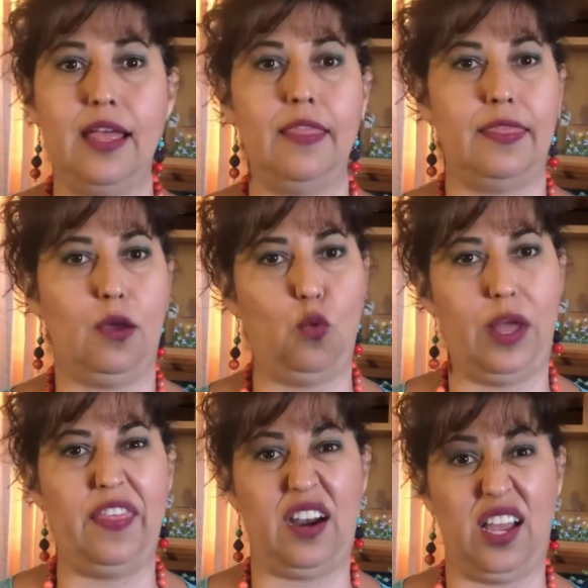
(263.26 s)
the
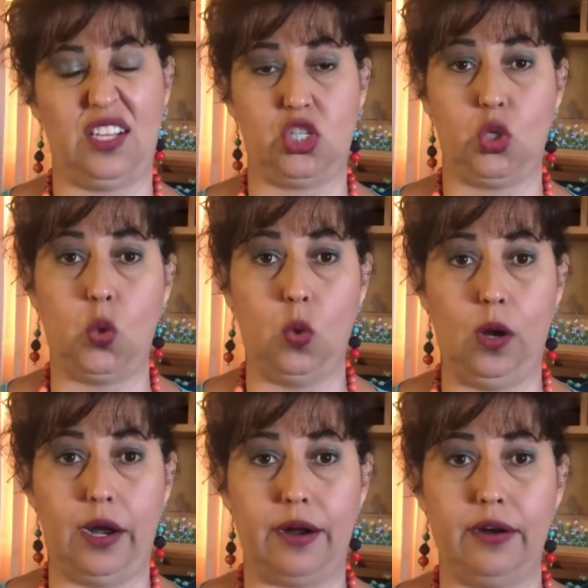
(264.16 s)
weather gets
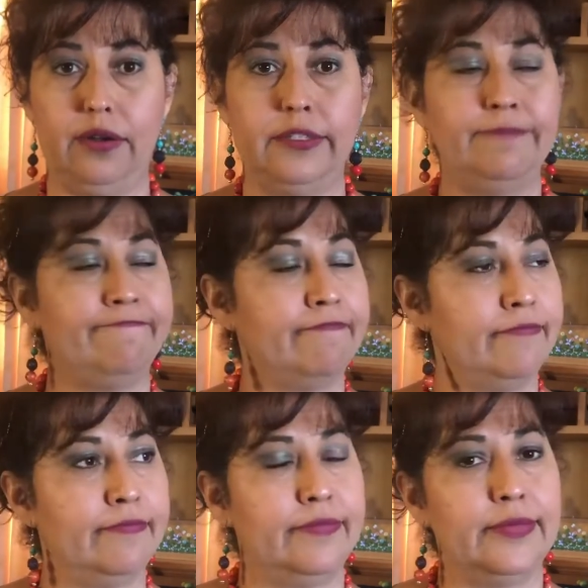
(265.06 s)
cooler.
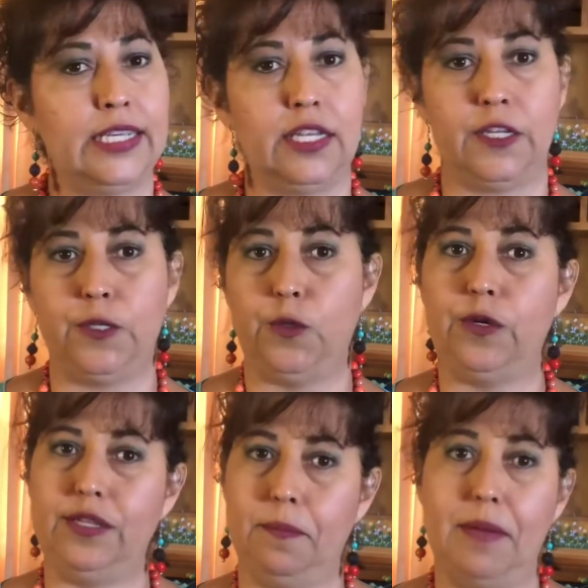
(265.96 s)

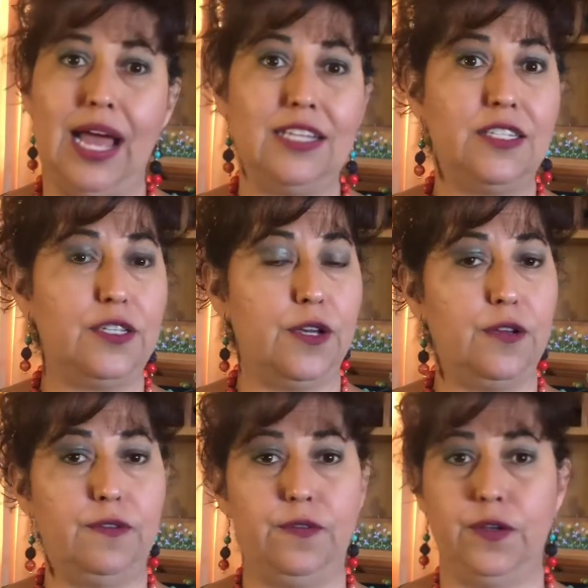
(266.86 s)
During the months
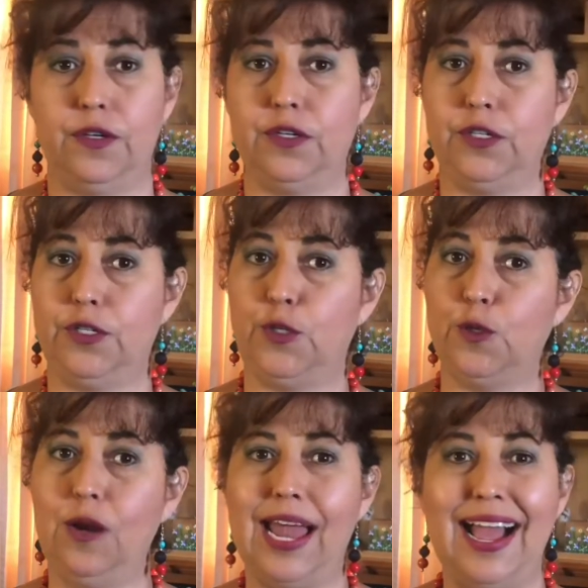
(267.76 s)
of
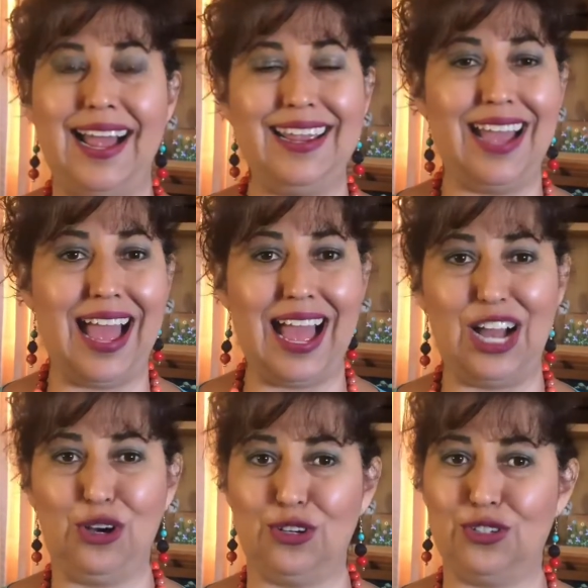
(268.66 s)
July,
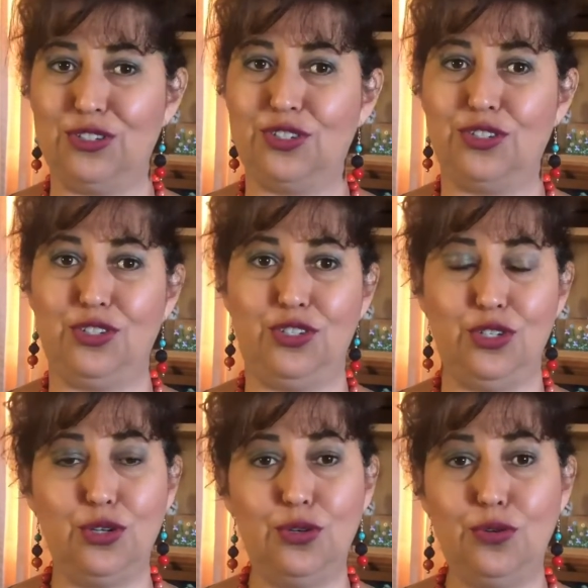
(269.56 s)
August,
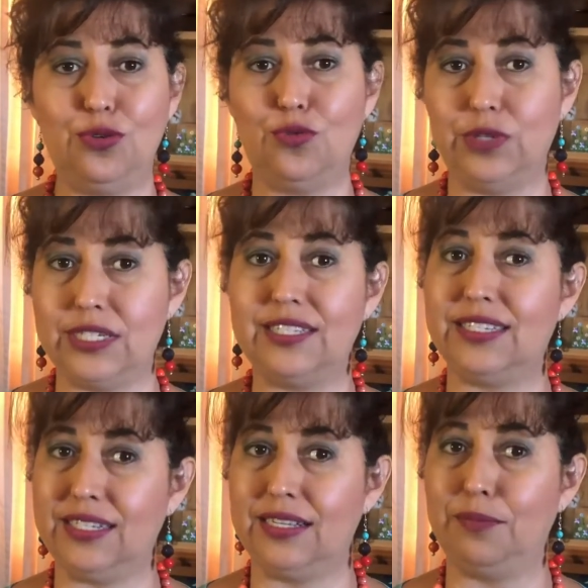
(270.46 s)
you will
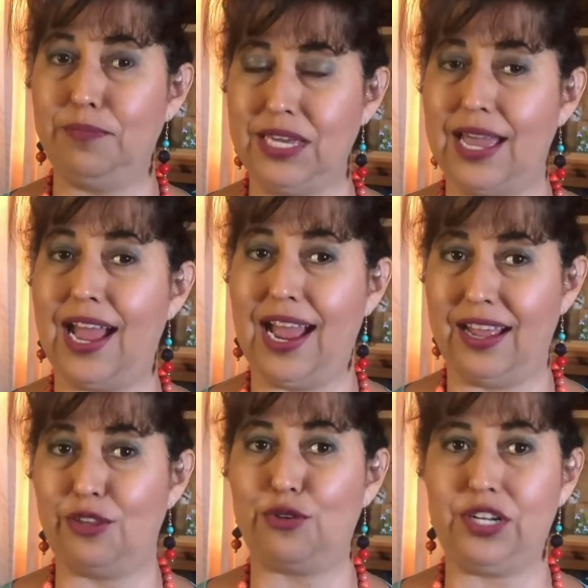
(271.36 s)
still be
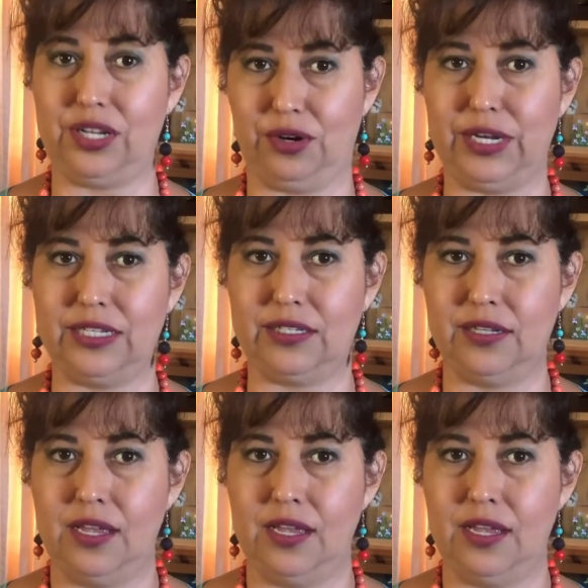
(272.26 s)
100 degrees.